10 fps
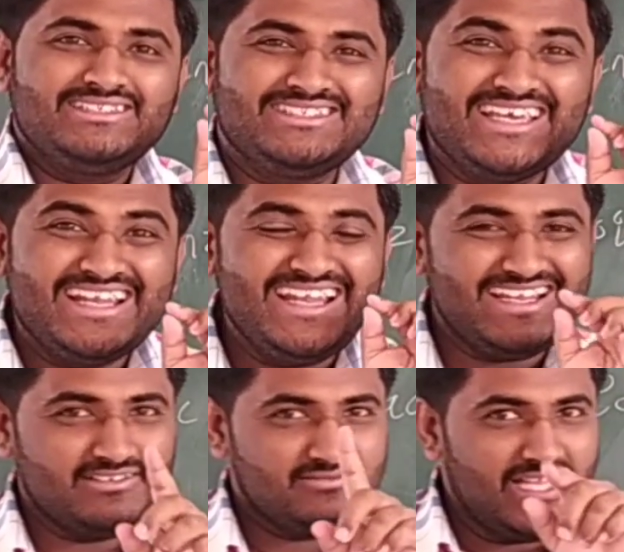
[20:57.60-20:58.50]

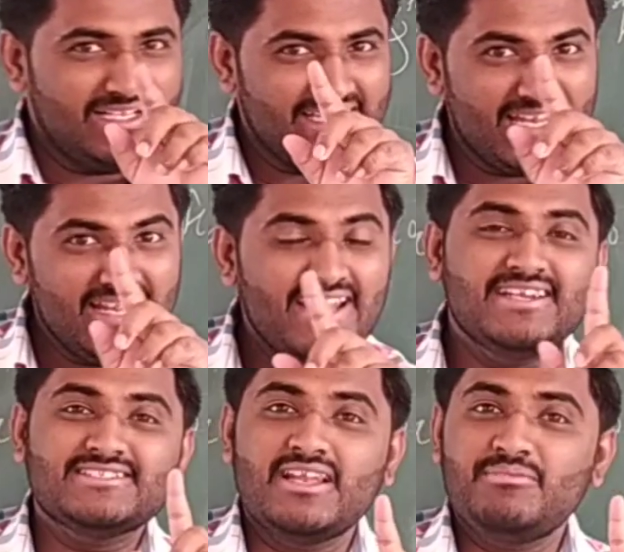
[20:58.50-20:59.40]
terylene, that terylene
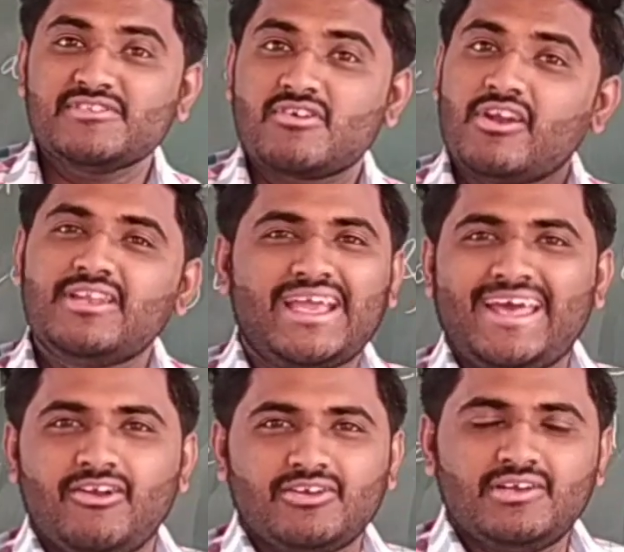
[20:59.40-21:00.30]
itself is called
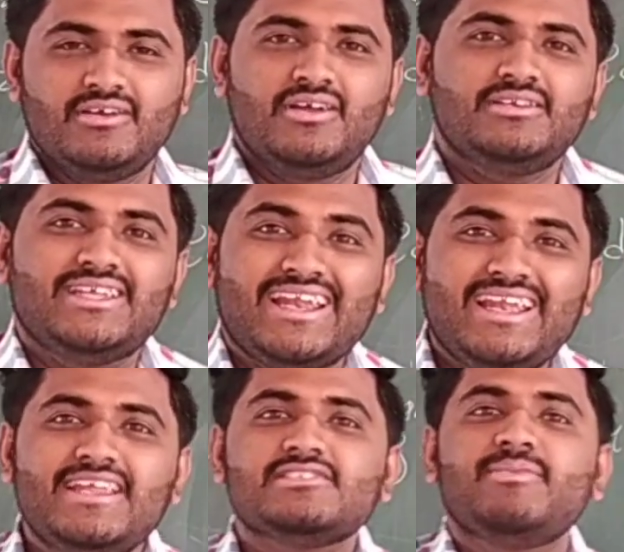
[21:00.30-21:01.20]
dacron. Terylene
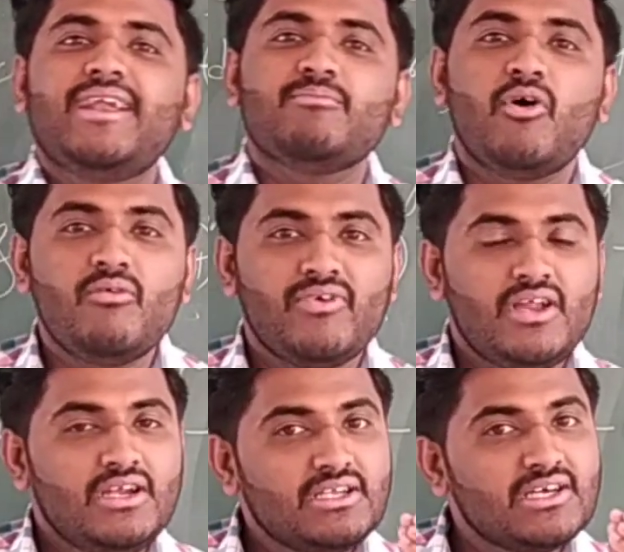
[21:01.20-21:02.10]
is made up
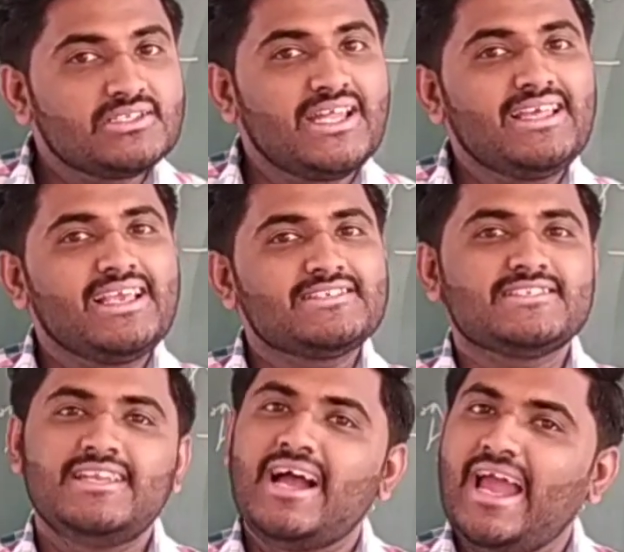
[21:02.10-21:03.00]
of tertiary
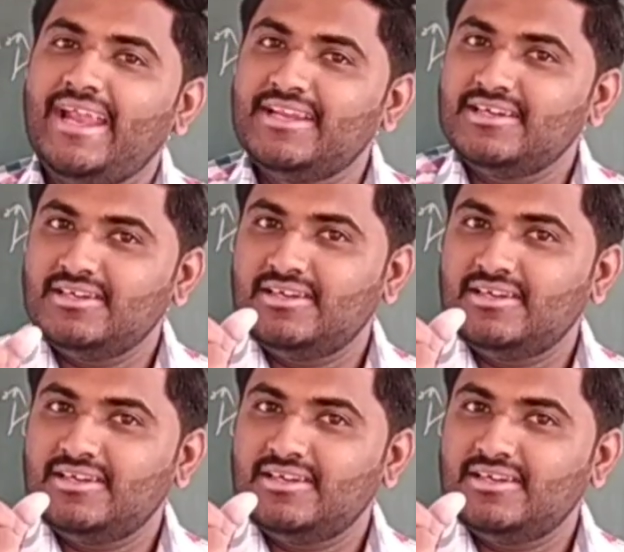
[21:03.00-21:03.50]
acid and